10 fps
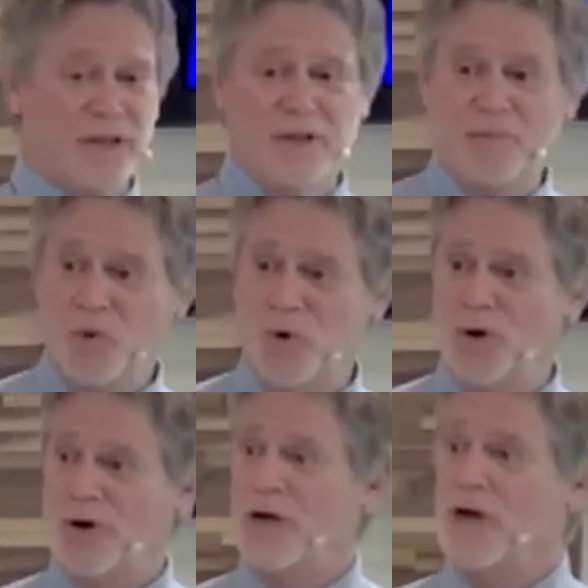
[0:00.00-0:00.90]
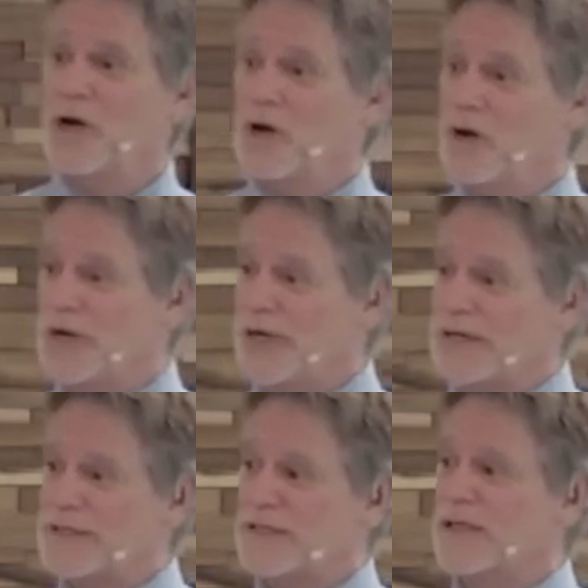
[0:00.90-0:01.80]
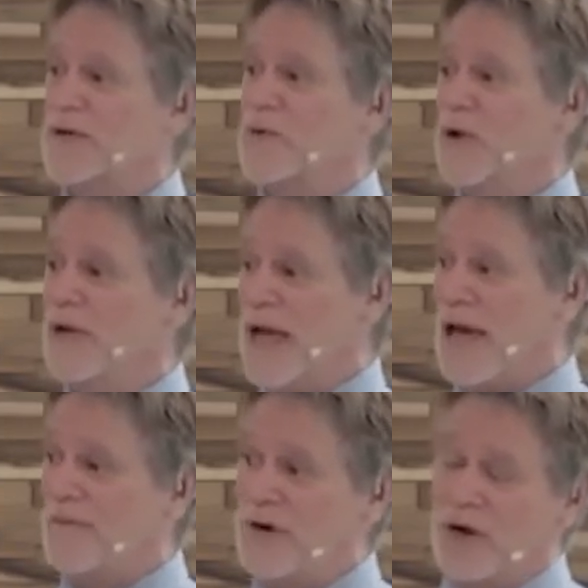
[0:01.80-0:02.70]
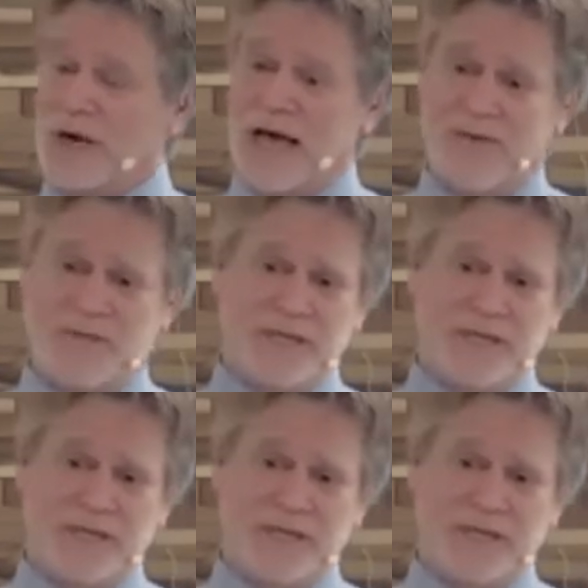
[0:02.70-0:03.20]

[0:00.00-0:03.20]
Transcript: the more goodness we have in our lives.